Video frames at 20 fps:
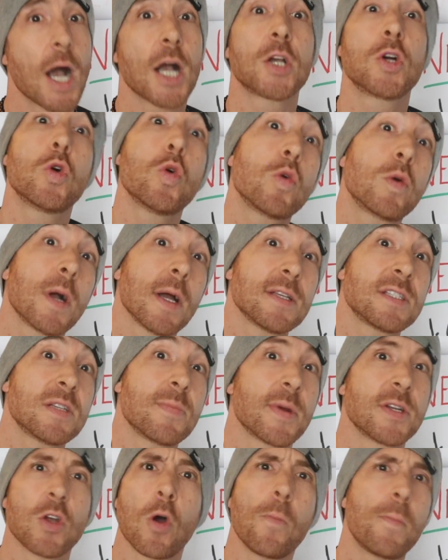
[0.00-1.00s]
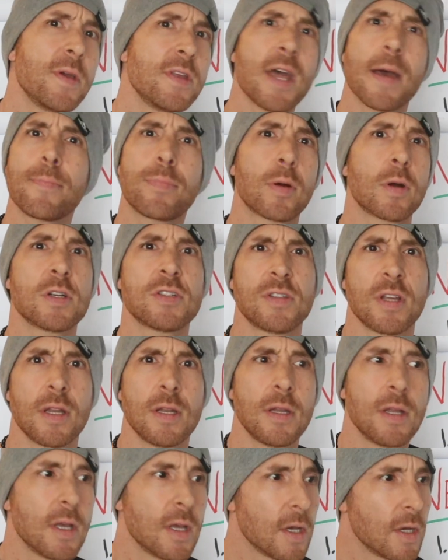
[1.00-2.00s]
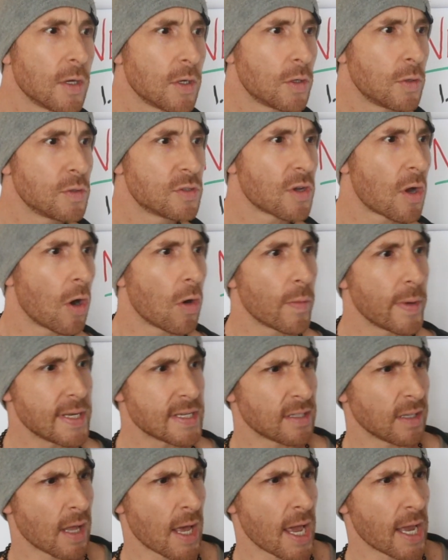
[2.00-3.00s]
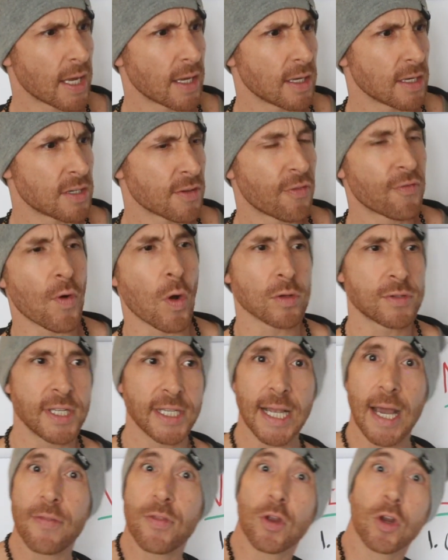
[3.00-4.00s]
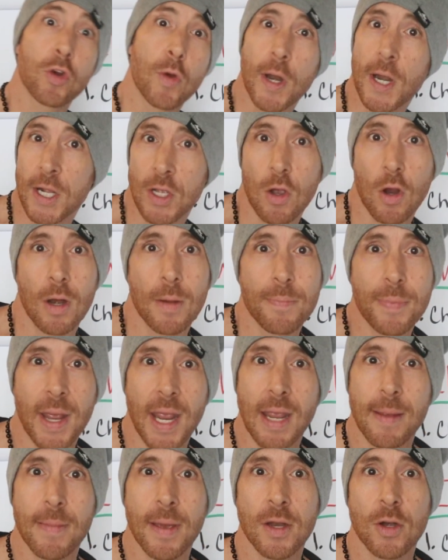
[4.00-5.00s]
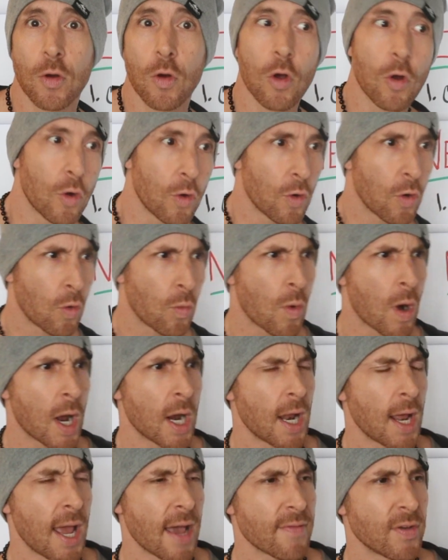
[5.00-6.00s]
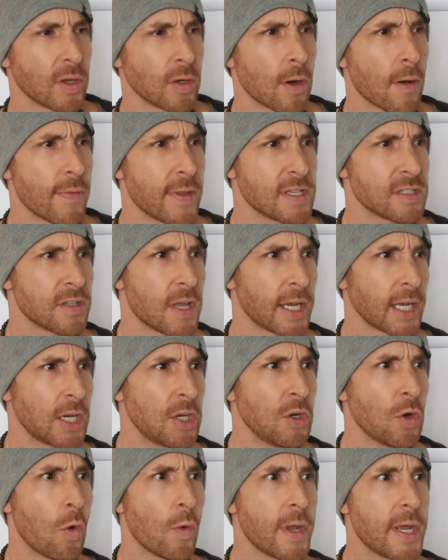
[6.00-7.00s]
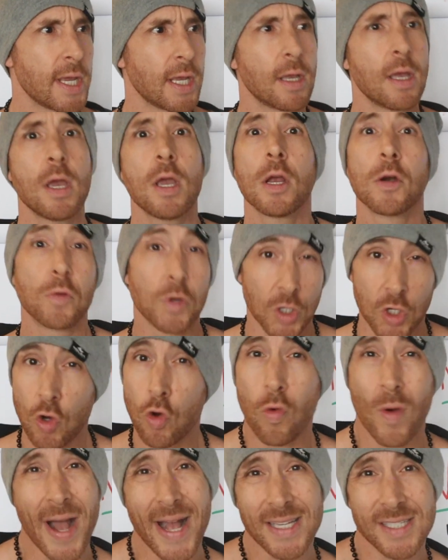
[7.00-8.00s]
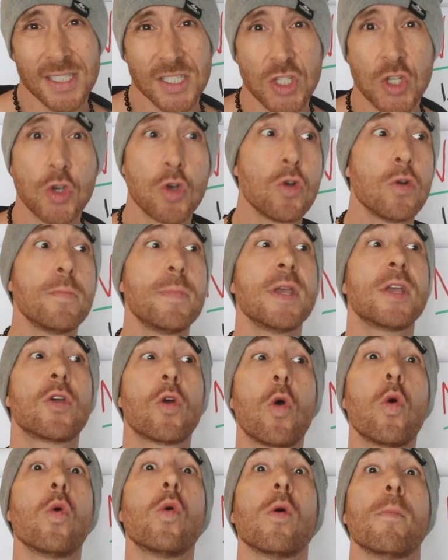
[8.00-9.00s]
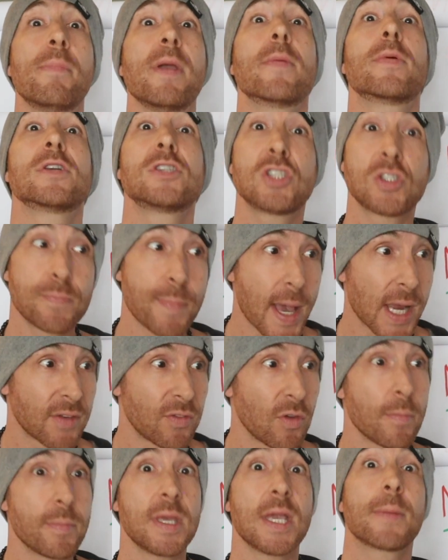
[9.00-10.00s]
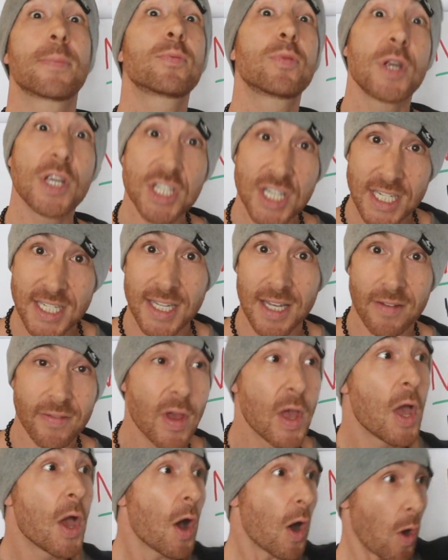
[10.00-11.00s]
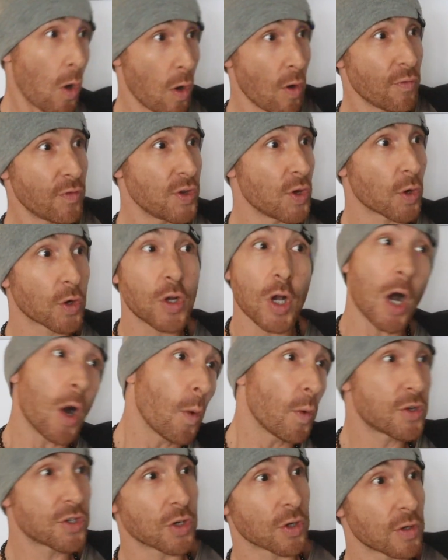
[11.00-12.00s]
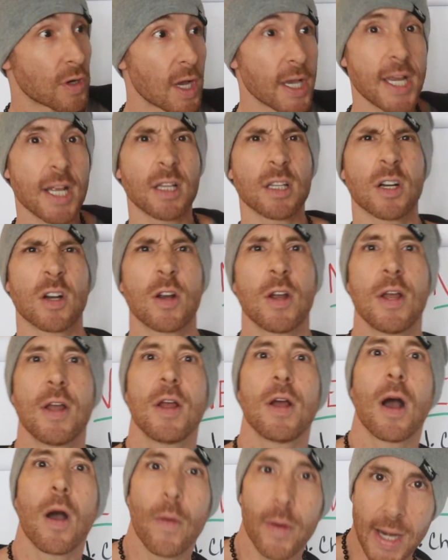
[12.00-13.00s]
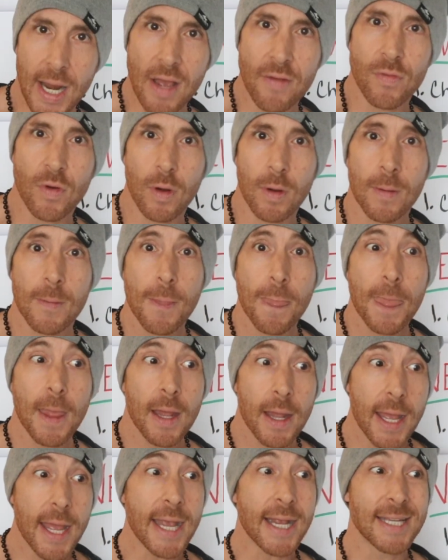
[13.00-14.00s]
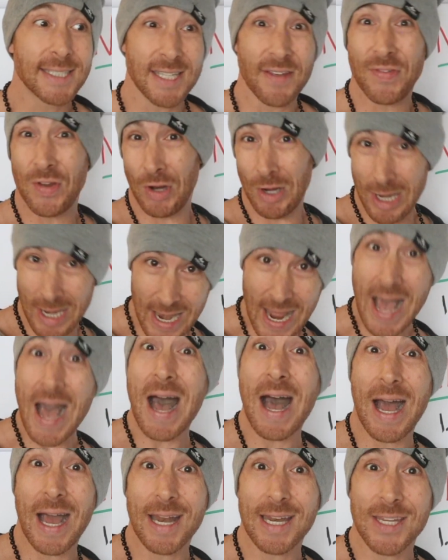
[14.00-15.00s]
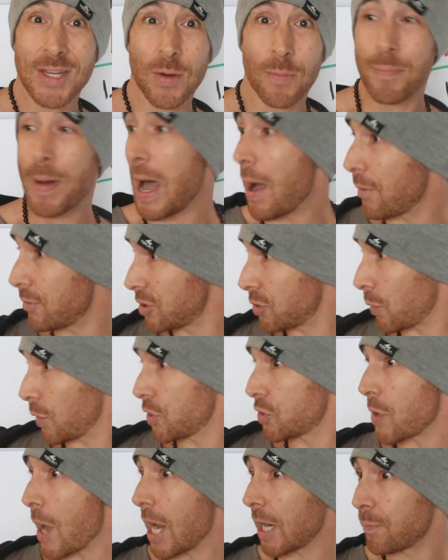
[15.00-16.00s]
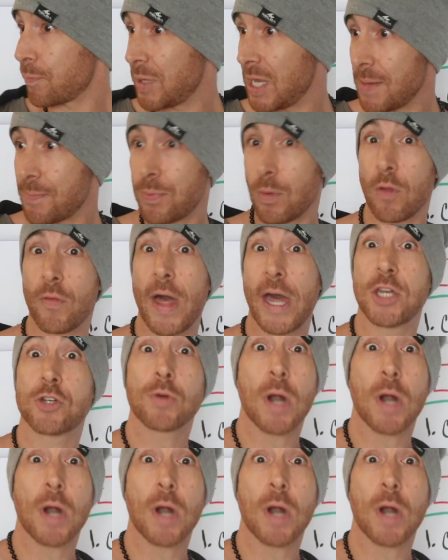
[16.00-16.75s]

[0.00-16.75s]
cool customer. Don't be that person who's always like defaulting on their credit card payment or having all these like annoying requests. You be cool, be respectful, be appreciative of your coach or healer or whatever. Because if you're not, you're bound to attract people that